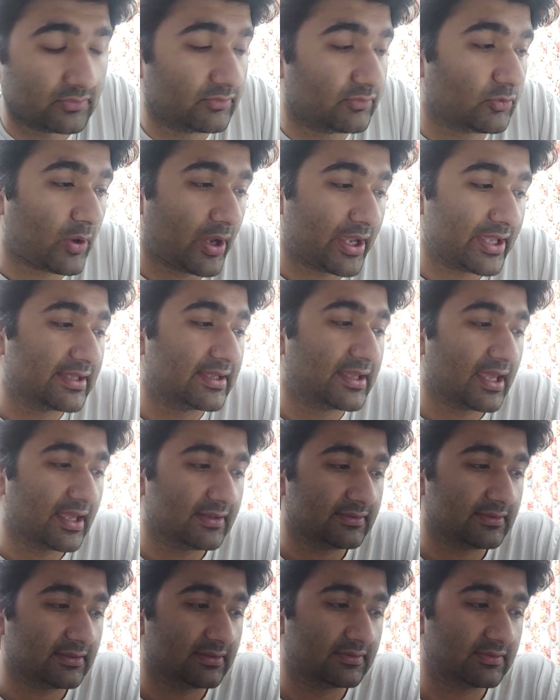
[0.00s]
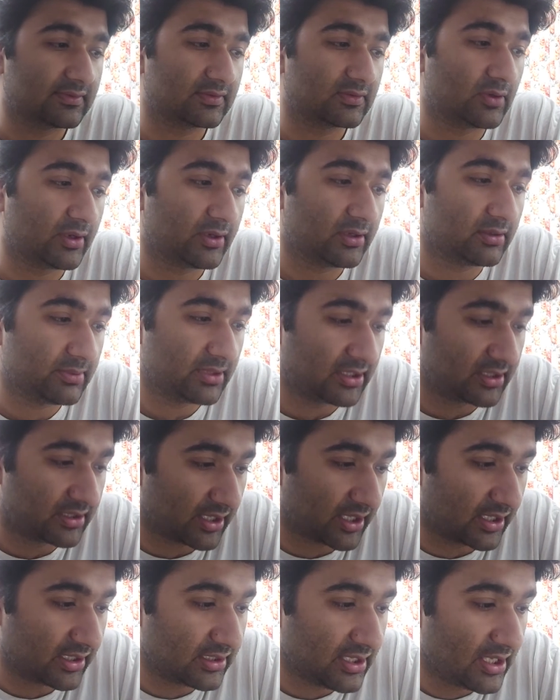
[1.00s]
So I guess it's going to be
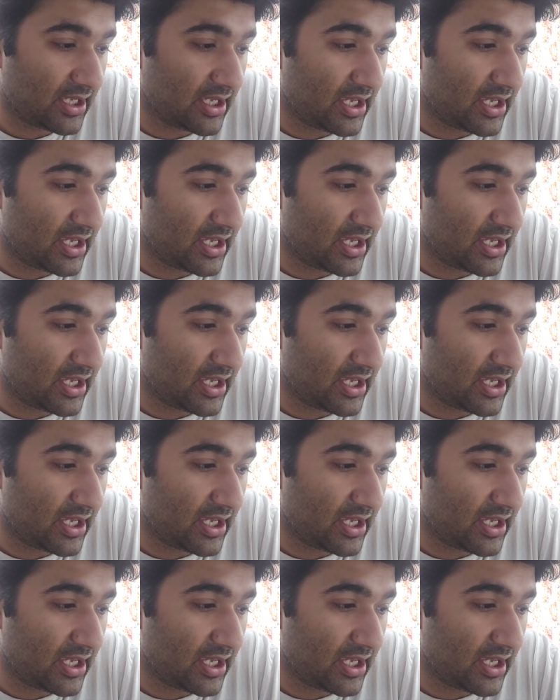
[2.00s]
great.